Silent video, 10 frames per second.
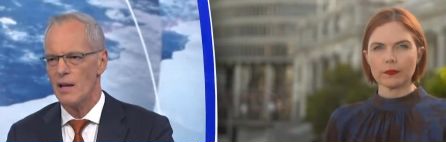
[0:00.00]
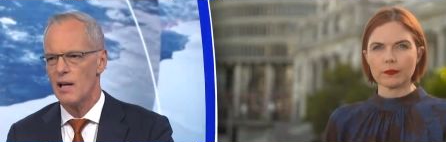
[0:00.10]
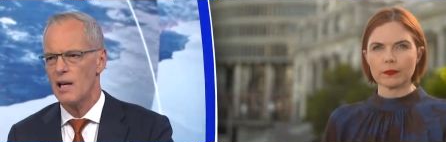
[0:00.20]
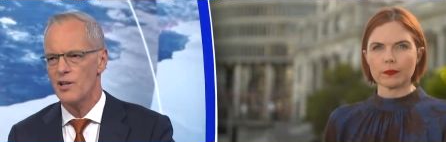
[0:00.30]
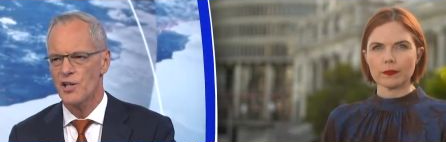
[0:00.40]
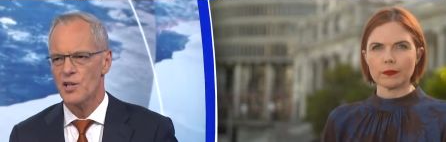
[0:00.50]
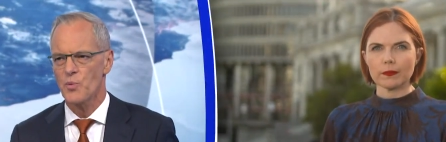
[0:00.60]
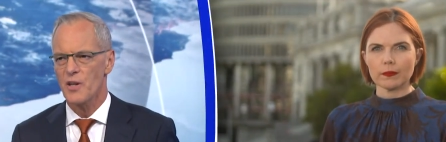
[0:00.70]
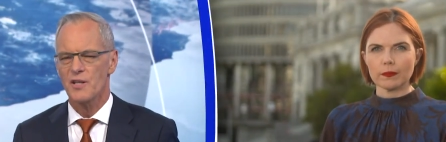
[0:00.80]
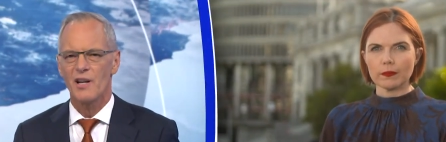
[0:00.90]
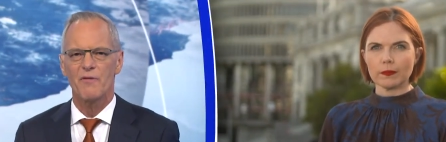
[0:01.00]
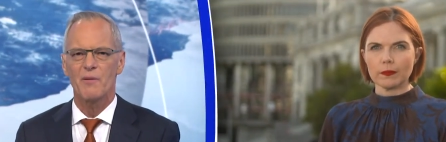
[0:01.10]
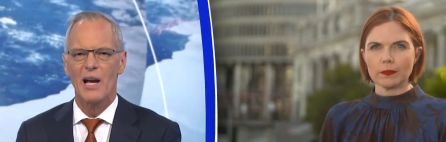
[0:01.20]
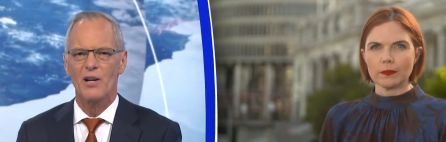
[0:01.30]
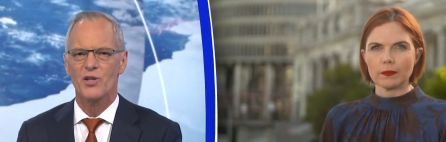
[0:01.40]
Speaker 1: And Jess is with us now
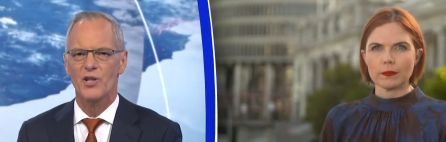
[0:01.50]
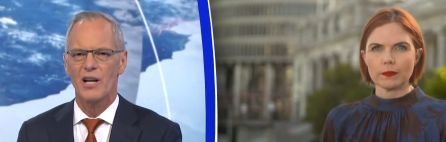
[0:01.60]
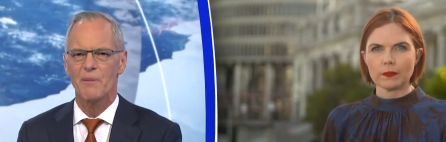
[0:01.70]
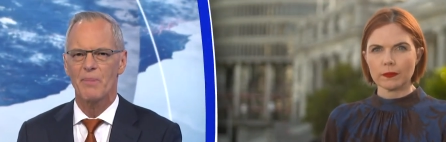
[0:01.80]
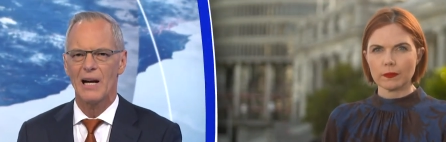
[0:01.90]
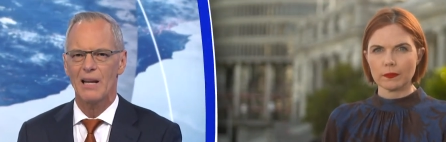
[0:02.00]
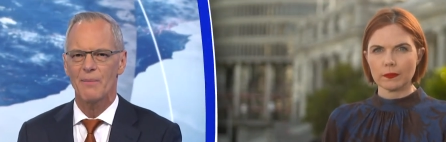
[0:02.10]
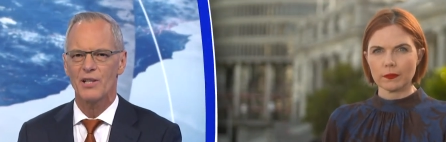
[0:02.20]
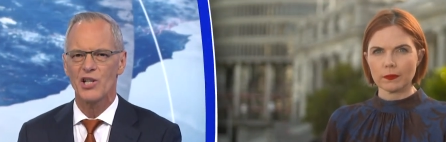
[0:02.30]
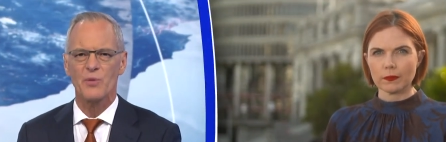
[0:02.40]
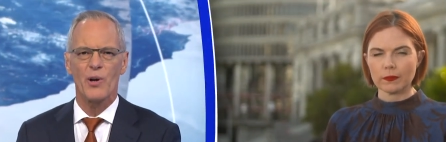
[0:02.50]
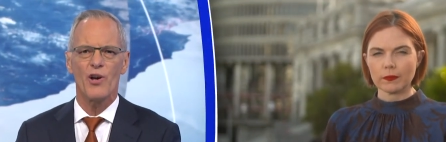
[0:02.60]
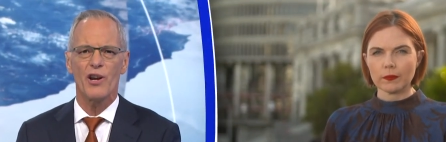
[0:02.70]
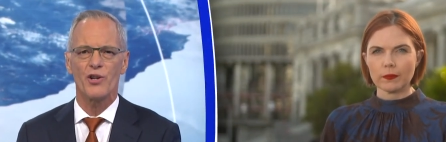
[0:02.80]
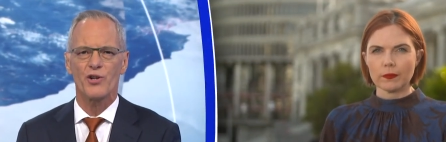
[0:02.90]
from outside Parliament. Jess, we
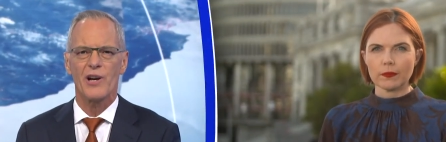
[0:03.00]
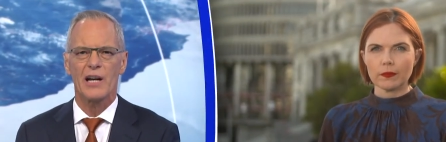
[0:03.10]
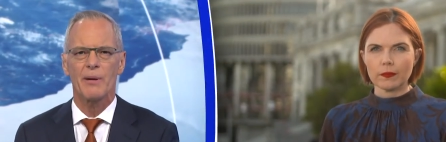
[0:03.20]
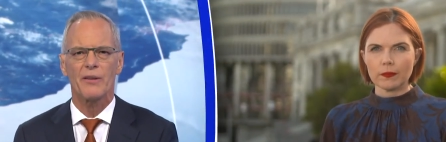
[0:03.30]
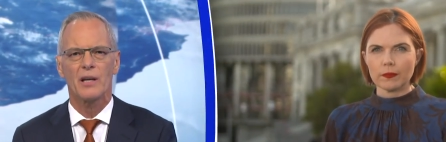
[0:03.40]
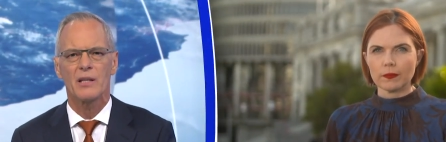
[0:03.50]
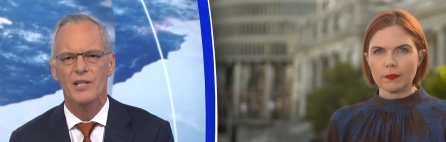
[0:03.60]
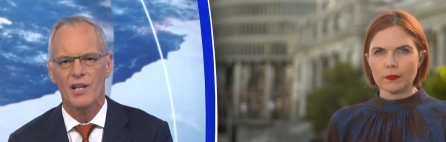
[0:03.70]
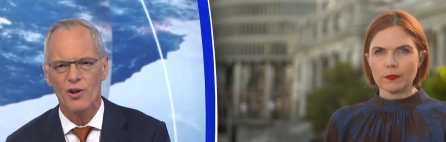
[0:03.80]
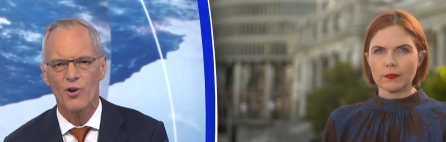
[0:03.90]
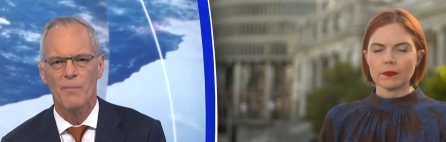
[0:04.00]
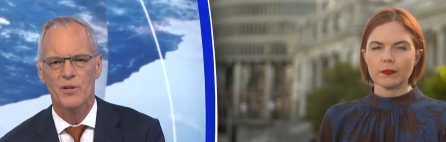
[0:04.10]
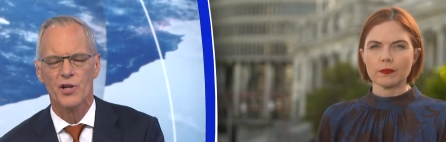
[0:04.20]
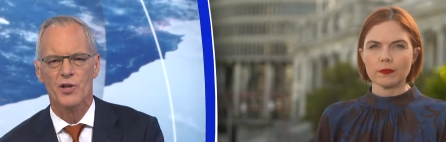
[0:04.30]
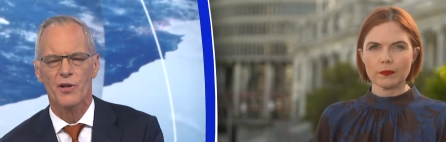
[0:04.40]
heard in your track about the continued
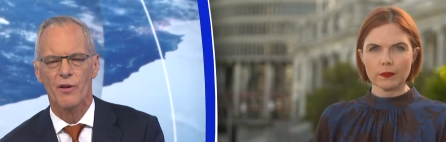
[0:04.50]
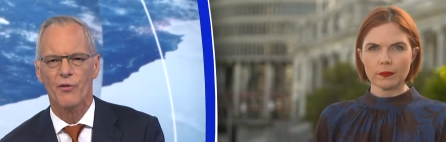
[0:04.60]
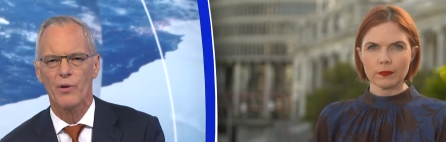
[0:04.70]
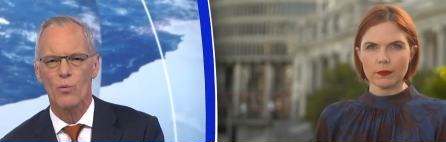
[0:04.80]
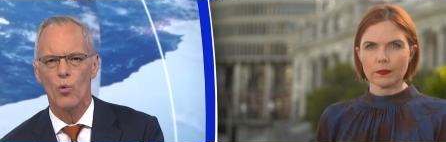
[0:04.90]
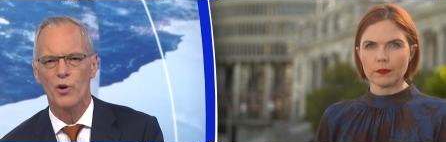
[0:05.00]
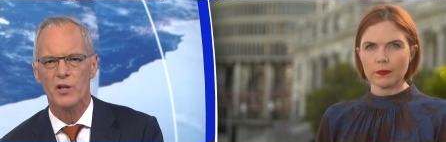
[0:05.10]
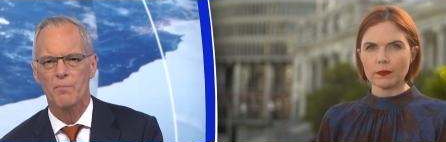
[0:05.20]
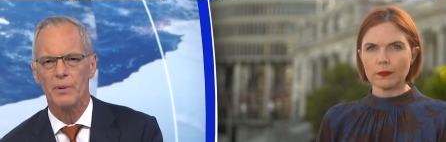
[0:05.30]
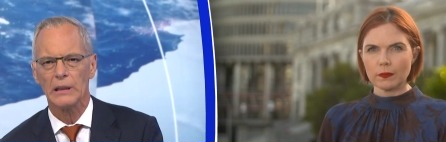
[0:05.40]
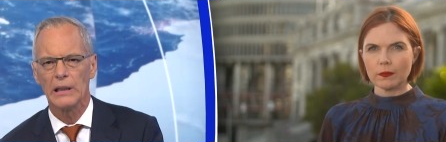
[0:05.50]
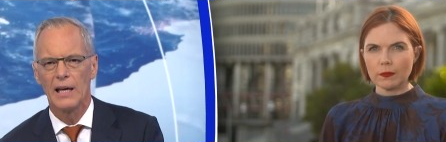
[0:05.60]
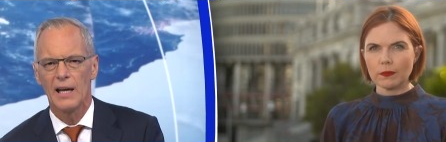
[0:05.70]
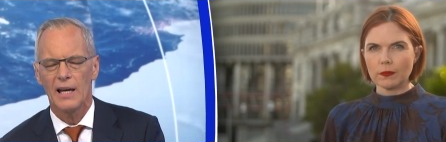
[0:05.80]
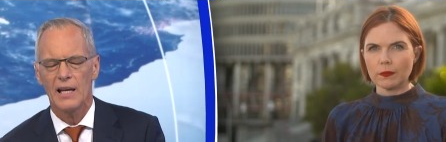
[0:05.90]
opposition to the Three Waters Bill.
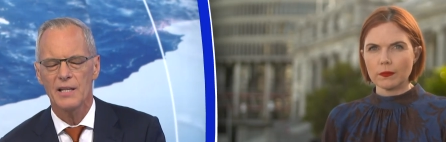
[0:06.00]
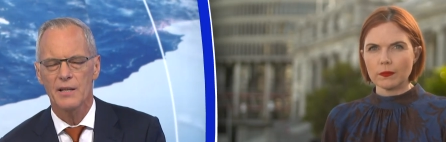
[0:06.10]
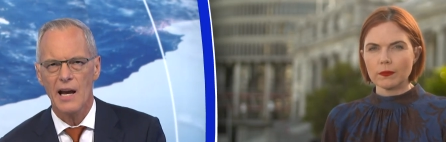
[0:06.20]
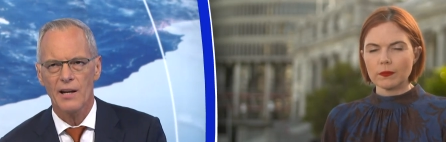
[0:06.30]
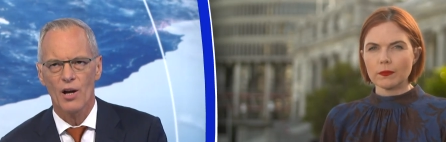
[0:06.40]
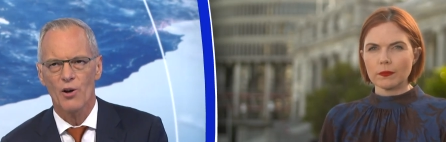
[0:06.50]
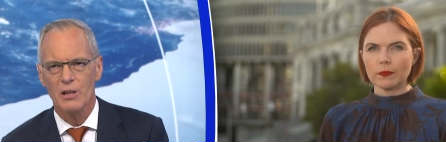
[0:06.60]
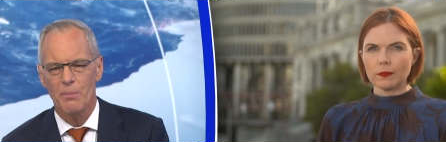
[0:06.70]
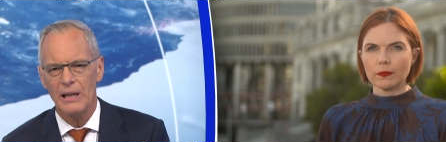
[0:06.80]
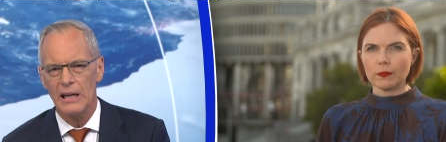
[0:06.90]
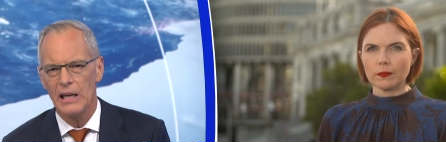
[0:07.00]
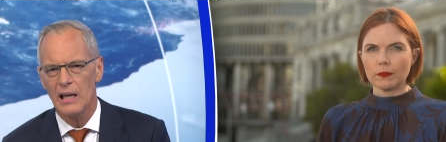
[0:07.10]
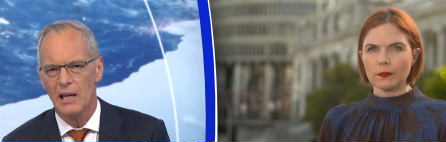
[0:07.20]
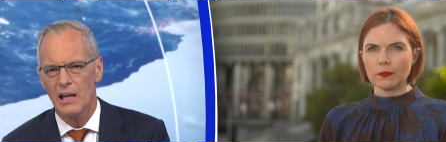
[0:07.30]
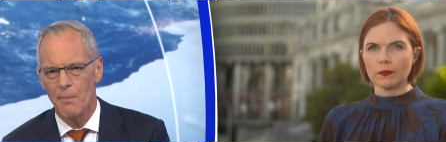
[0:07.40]
Is that going to
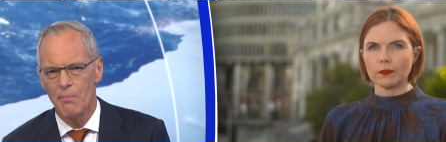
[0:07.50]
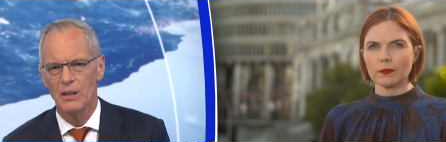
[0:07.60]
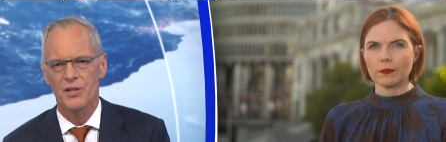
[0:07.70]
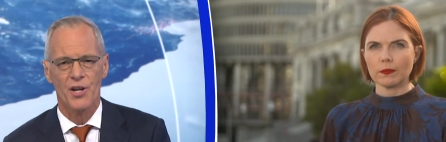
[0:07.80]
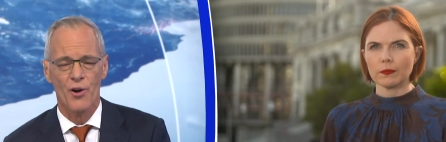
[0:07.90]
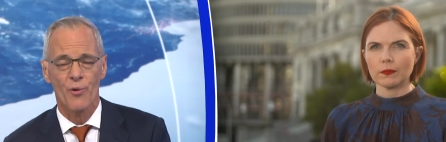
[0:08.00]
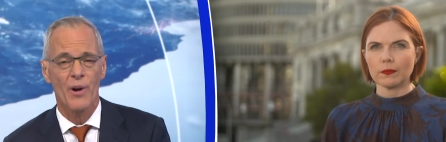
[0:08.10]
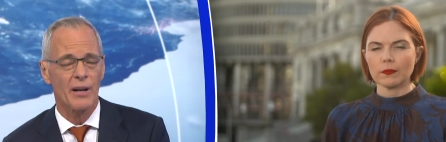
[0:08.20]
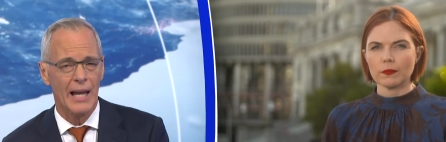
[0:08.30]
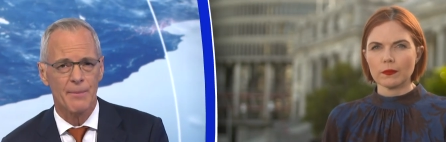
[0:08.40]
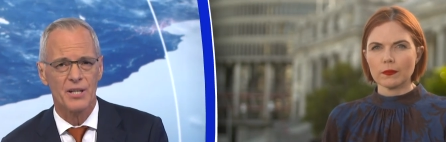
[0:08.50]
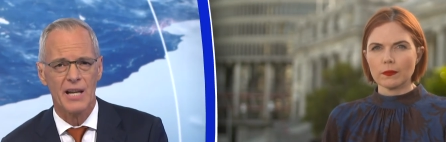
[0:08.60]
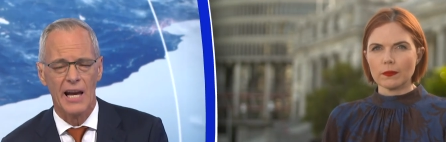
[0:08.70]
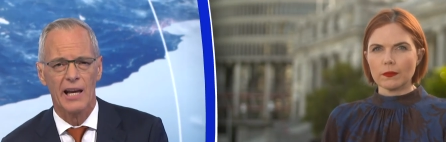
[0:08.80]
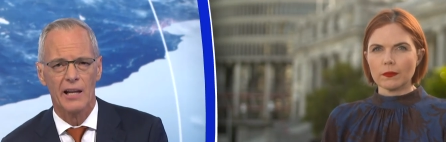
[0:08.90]
be a millstone around Labour's
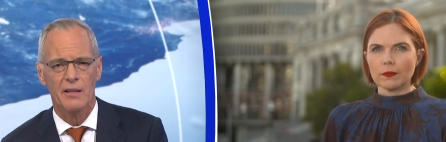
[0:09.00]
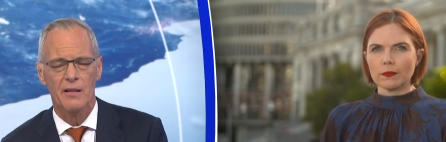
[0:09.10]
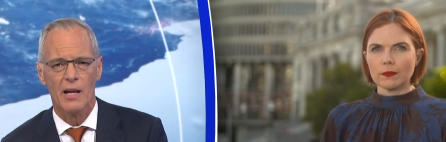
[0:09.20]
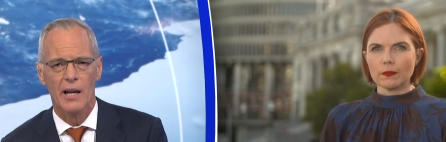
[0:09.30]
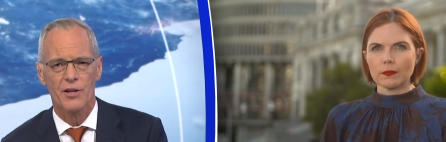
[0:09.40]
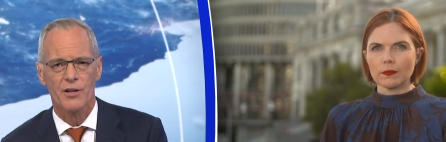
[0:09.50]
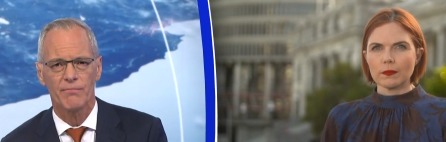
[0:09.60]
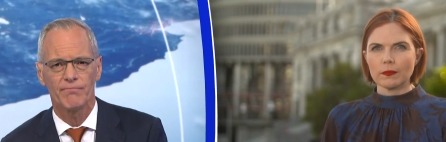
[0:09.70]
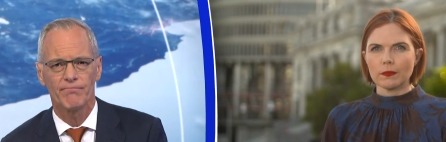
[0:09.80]
neck heading into the election?